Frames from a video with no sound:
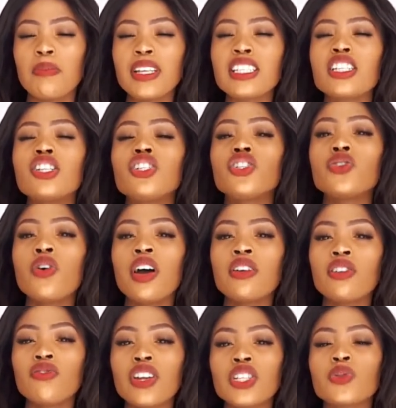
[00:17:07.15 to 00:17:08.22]
Basically
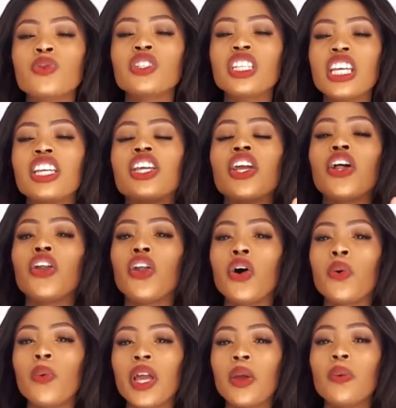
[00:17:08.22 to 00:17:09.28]
200 rands will take you a
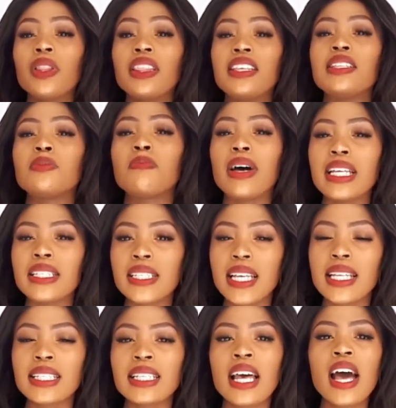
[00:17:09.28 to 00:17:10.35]
long way with these
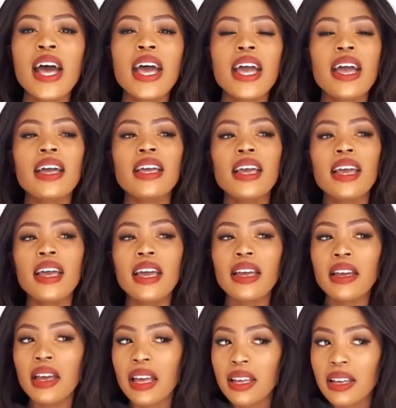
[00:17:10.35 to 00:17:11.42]
baskets,
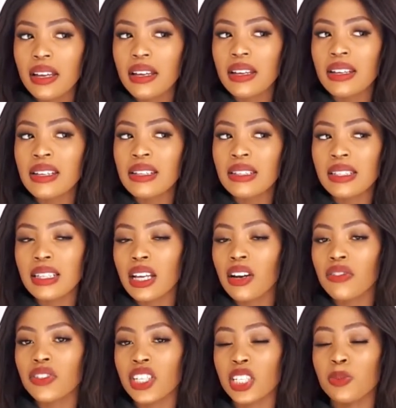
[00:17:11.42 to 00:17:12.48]
instead
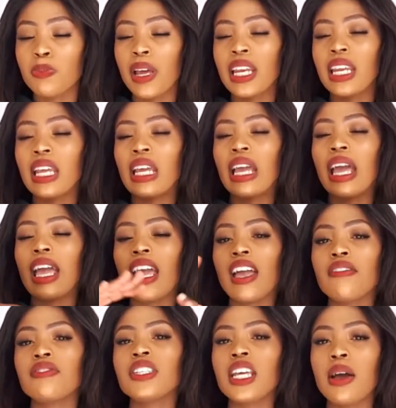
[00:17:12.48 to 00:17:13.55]
of just spending a
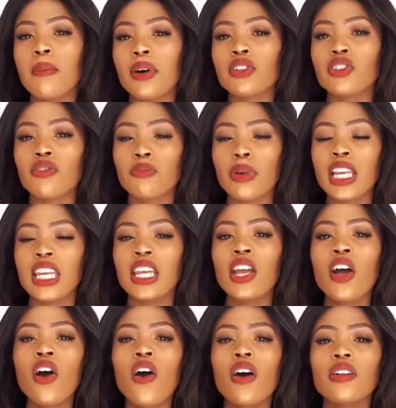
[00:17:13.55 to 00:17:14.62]
hefty amount of money
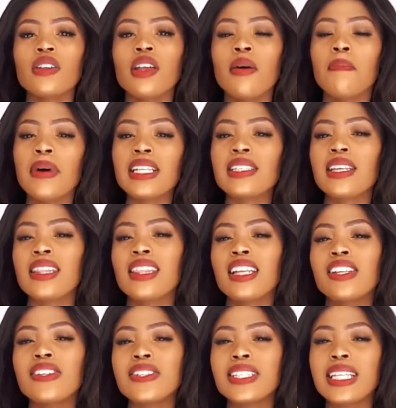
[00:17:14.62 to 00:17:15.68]
on a basket
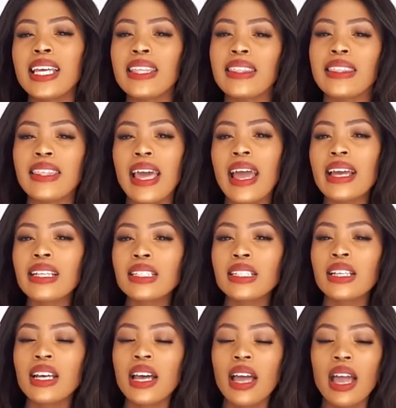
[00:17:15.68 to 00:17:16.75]
that looks like that
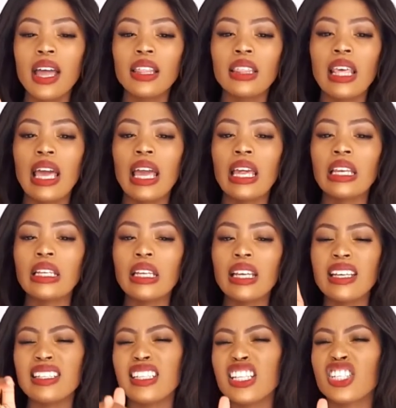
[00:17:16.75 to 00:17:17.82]
and then
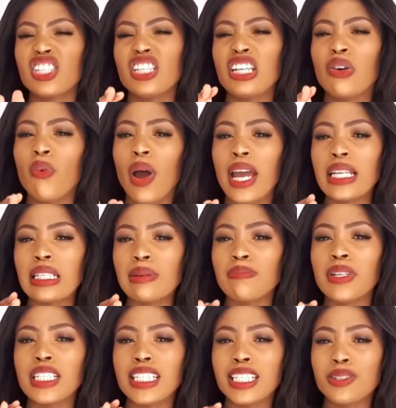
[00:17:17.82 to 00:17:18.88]
is actually quite a
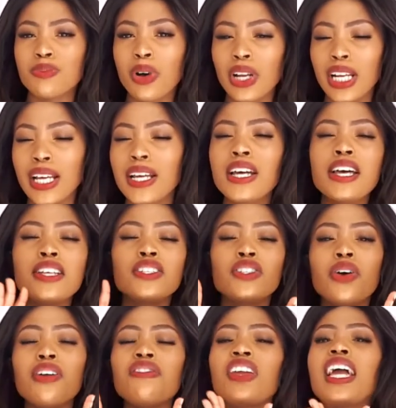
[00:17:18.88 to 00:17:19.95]
bit smaller.
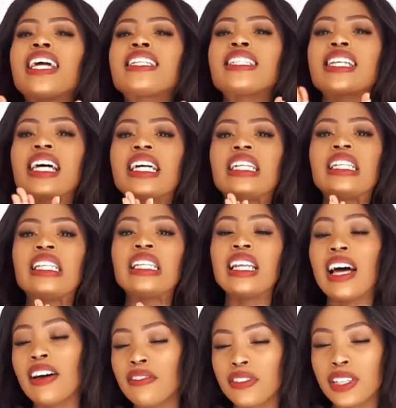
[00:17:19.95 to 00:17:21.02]
So if you guys
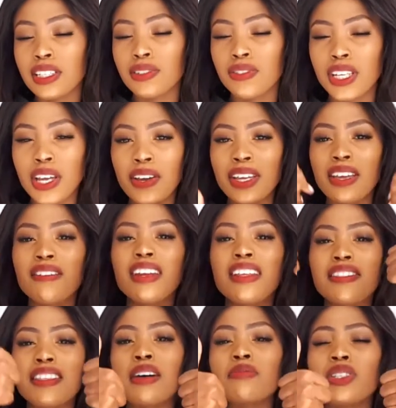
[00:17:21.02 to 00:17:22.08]
love this video, give it a
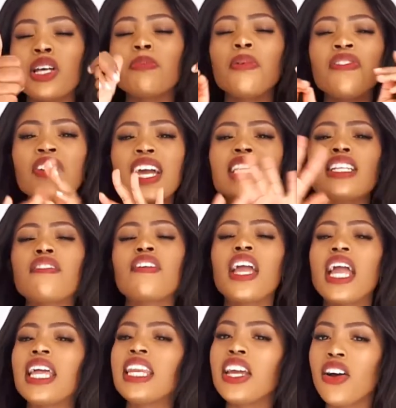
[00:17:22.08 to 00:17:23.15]
thumbs up. If you guys have
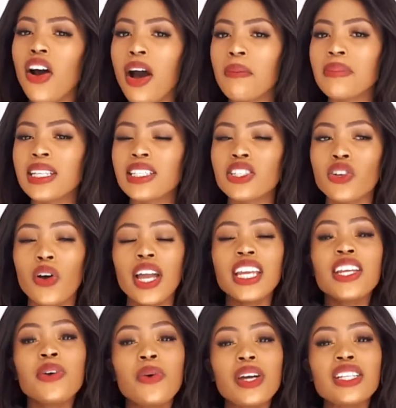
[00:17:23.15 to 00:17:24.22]
any comments or
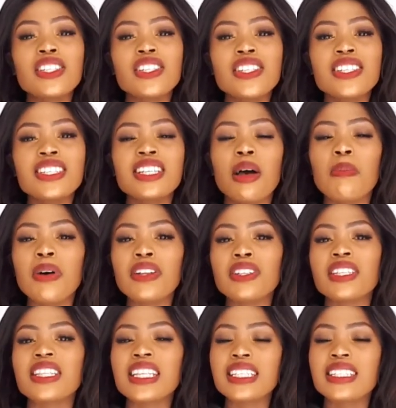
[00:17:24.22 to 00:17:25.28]
any questions
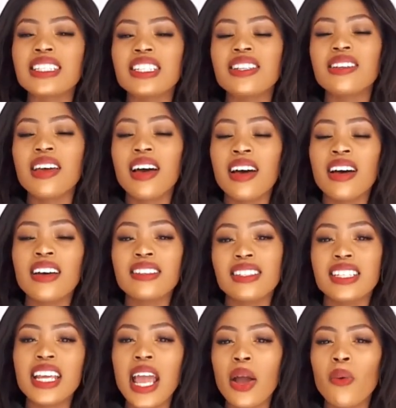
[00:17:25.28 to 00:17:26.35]
about this
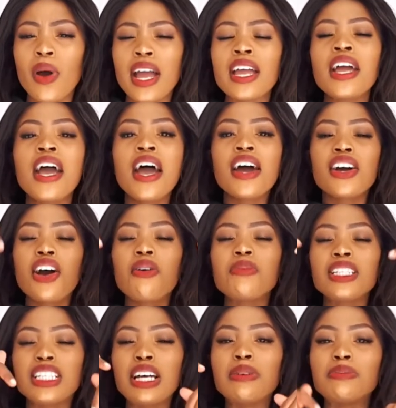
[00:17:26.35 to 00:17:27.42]
DIY,
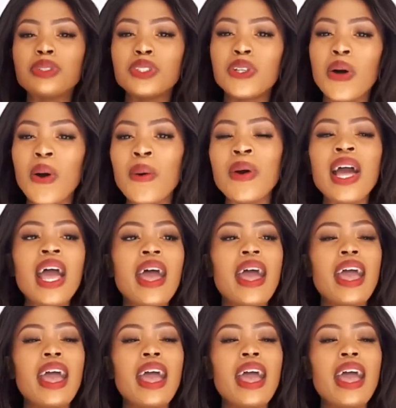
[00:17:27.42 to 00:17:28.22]
comment down below.